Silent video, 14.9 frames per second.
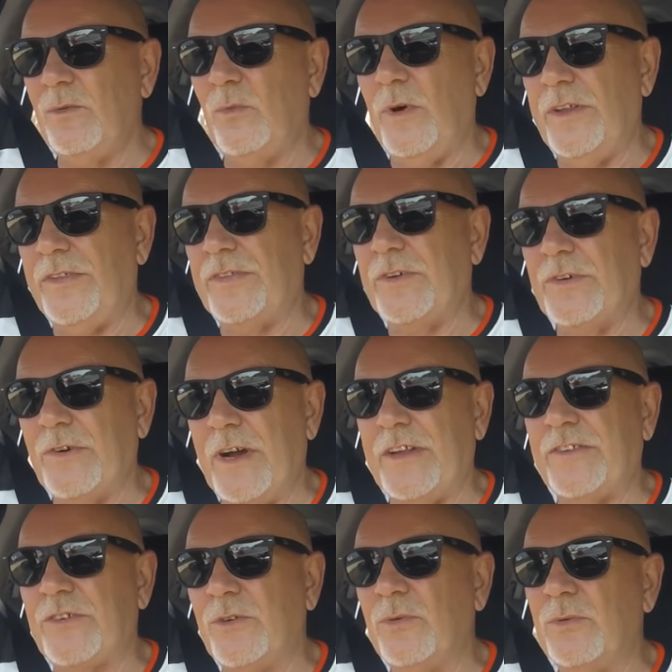with
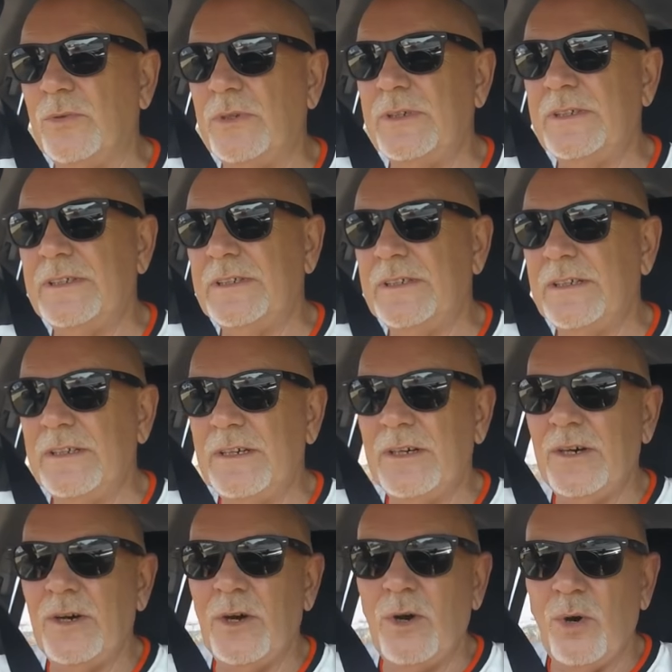Gretel,
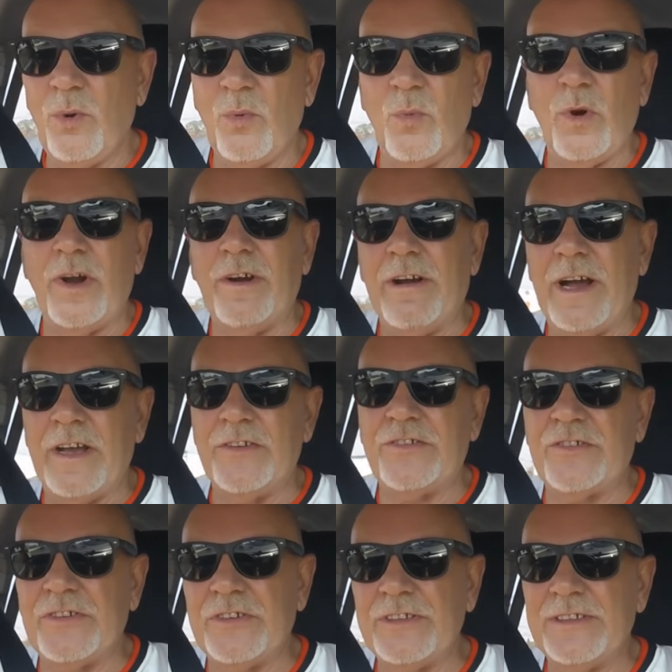
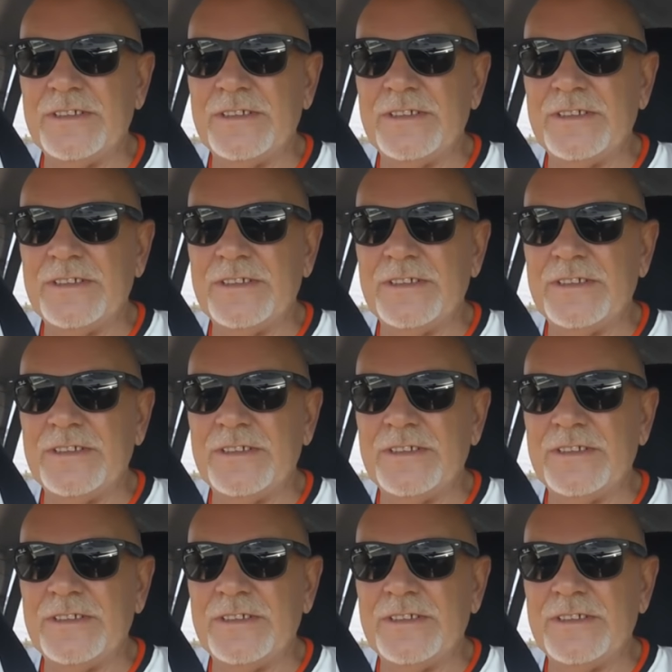whereas